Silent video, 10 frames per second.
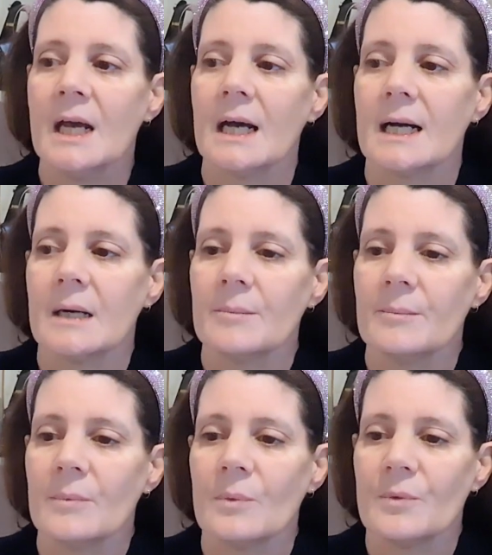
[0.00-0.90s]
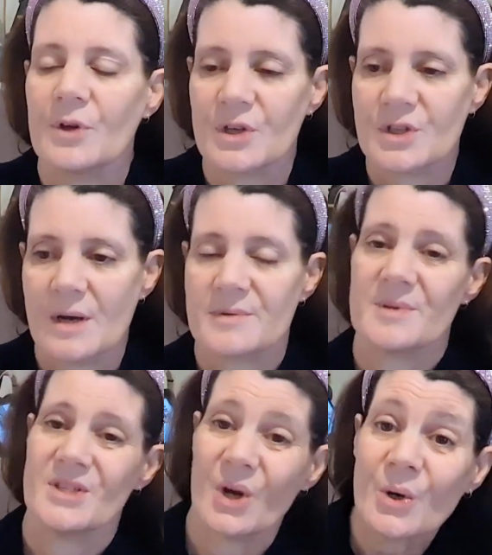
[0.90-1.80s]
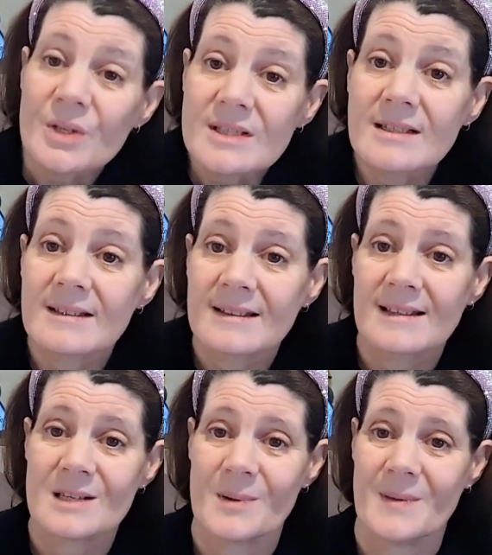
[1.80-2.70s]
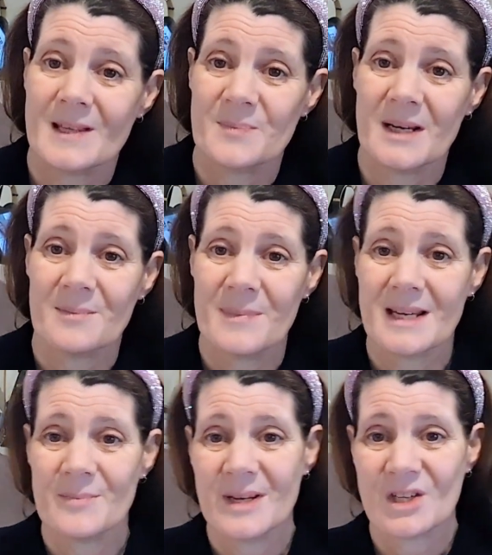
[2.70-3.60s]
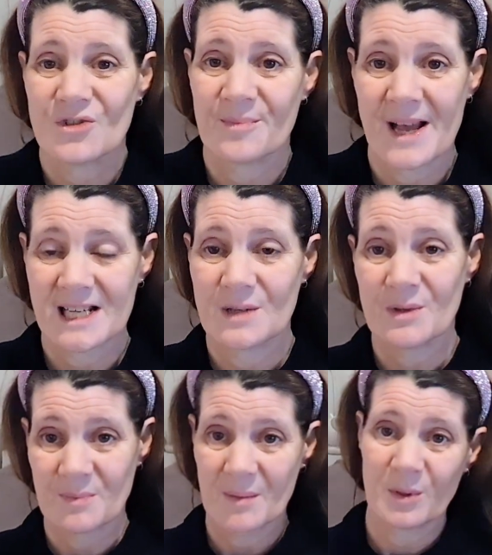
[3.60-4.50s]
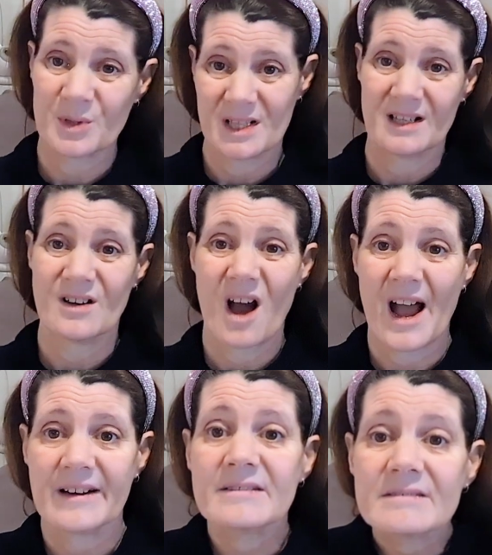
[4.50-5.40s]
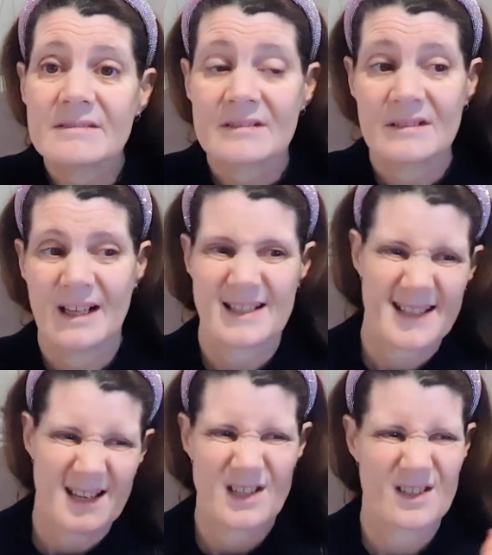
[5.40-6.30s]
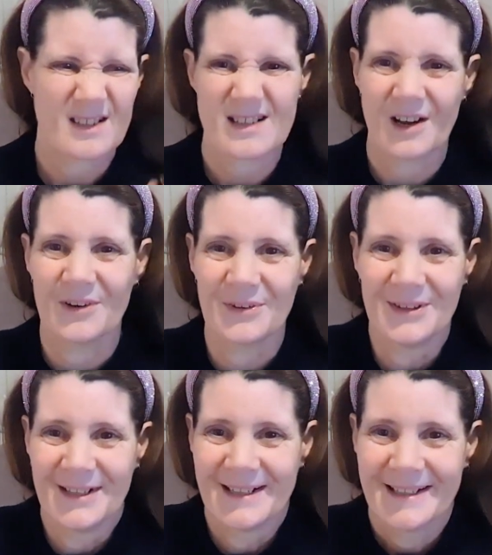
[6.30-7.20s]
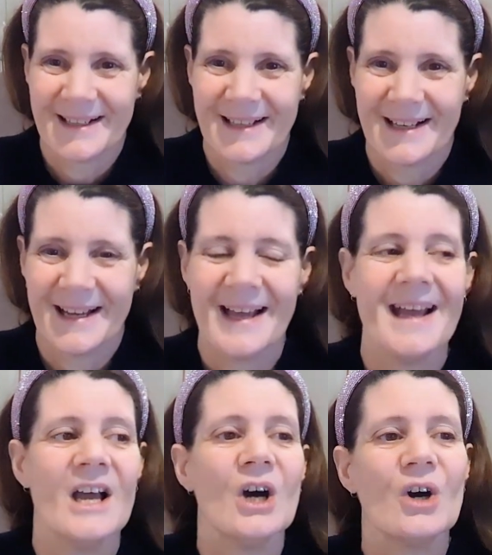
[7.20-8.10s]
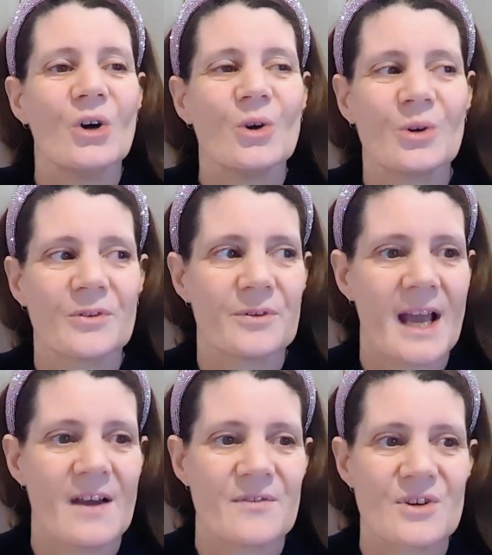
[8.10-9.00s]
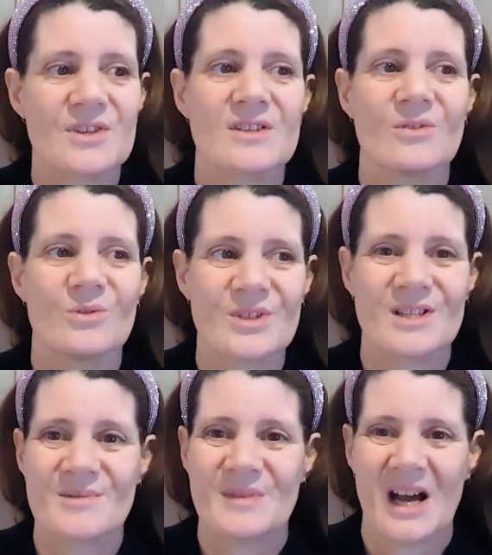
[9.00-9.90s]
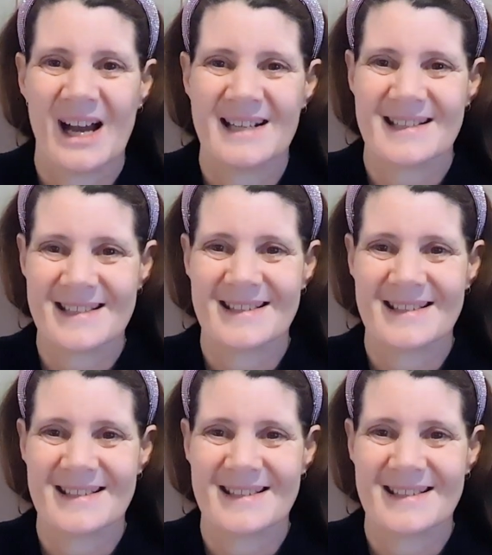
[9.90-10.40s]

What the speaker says: The only times we don't is when there's been me being dramatic with my body at night, like seizures and stuff. Or if we have those autism nights.